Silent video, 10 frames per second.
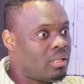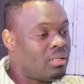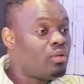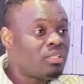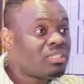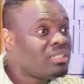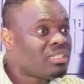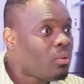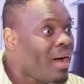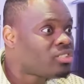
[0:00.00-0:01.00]
No, she didn't
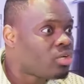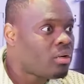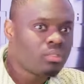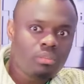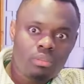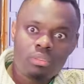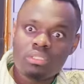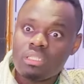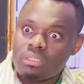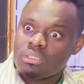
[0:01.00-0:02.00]
say why sorry. She
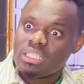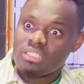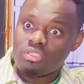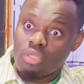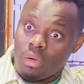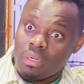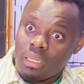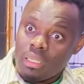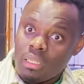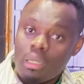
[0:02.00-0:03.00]
said, just sorry?
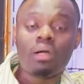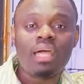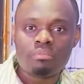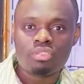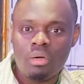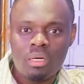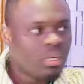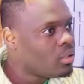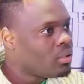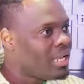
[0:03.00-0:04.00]
Okay, I'm sorry.
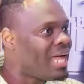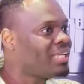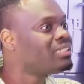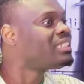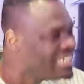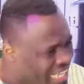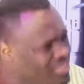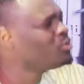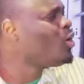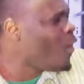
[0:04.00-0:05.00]
Like, she
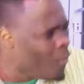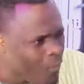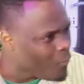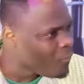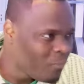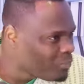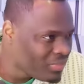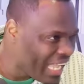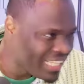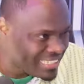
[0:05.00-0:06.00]
doesn't know
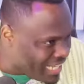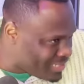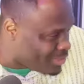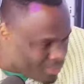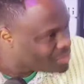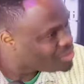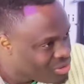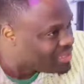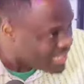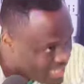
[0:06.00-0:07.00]
that is the way she
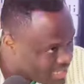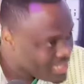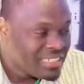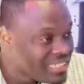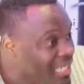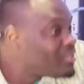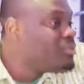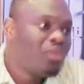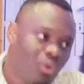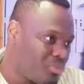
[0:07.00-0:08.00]
should say it. She
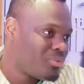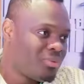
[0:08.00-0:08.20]
doesn't know.